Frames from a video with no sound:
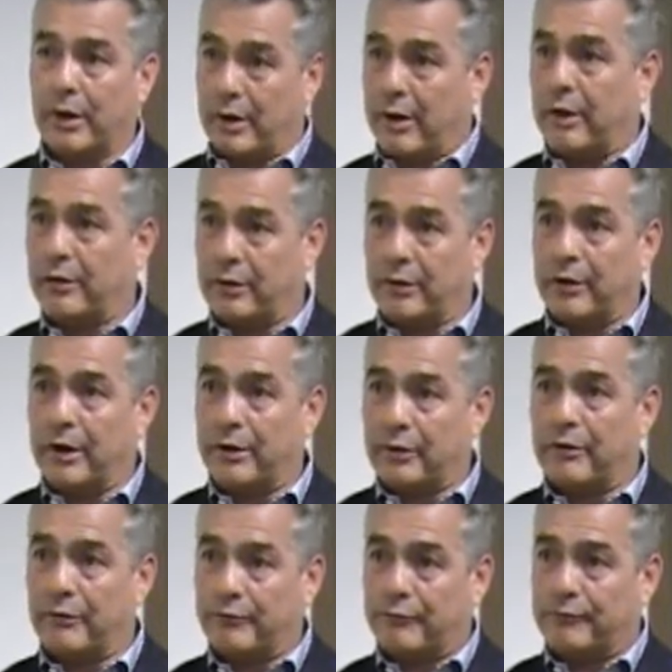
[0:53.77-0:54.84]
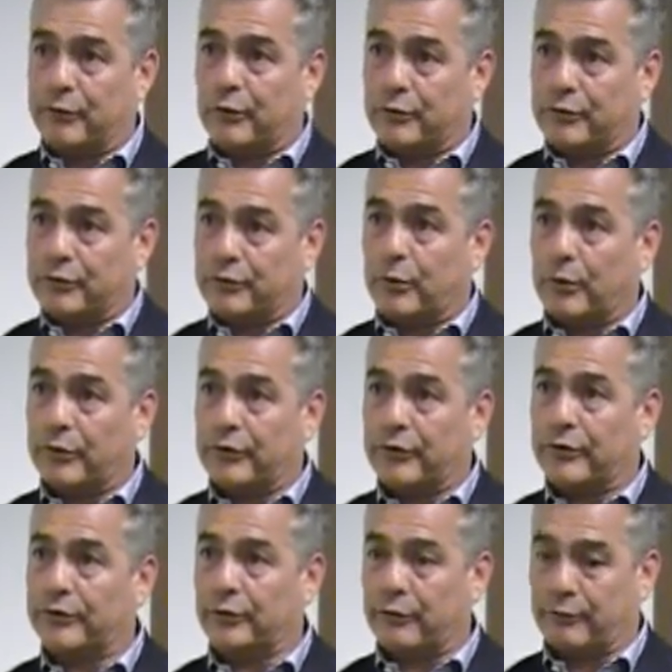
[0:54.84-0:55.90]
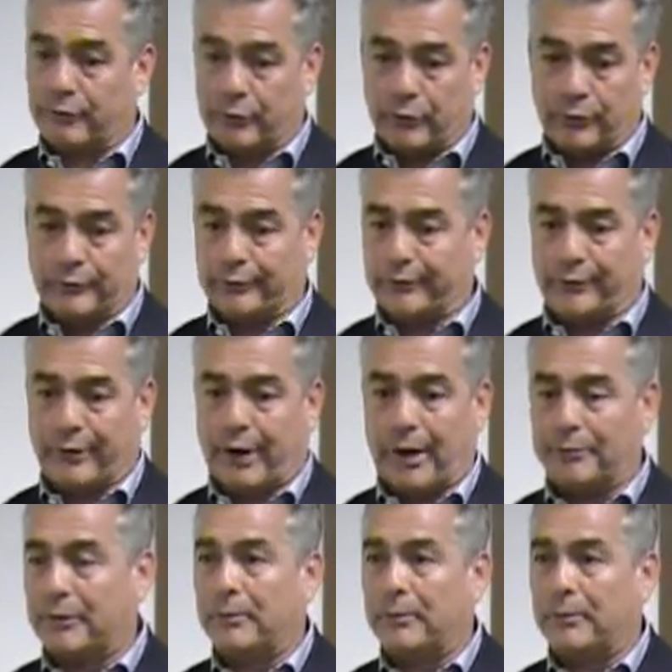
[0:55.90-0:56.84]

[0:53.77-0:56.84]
other food sources or food crops.